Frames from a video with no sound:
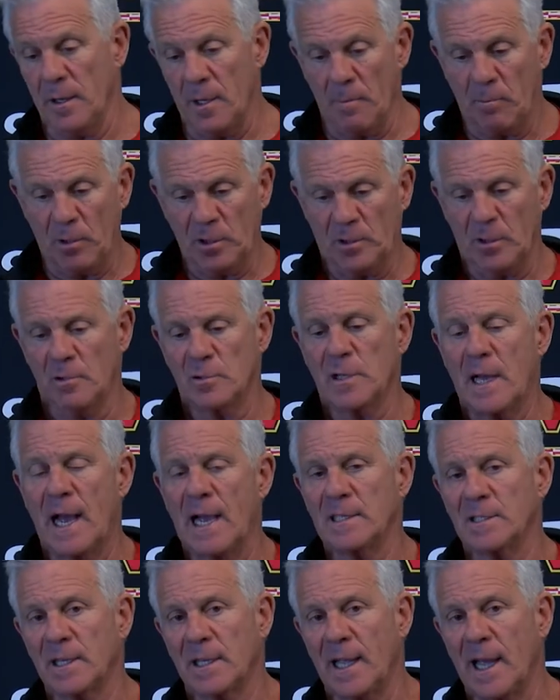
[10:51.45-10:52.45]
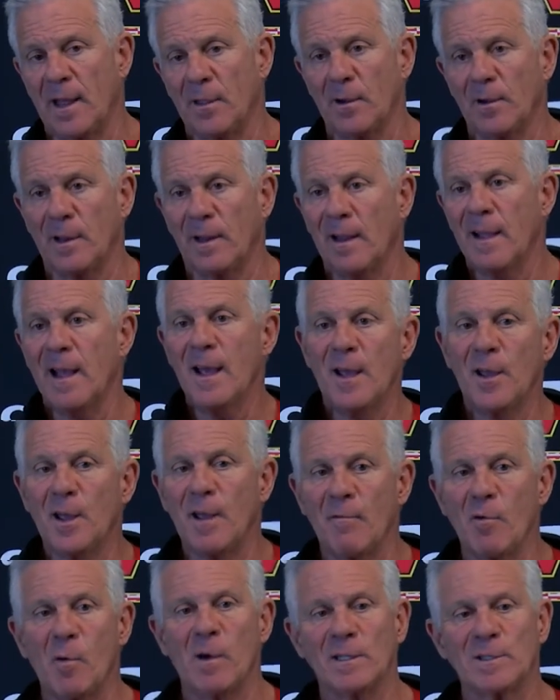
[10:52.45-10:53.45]
And you put those guys together, and
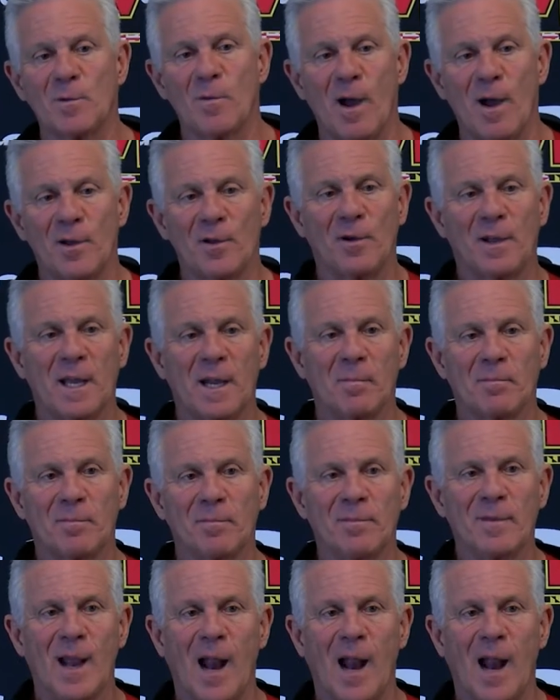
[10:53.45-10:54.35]
every once in a while you'll get them.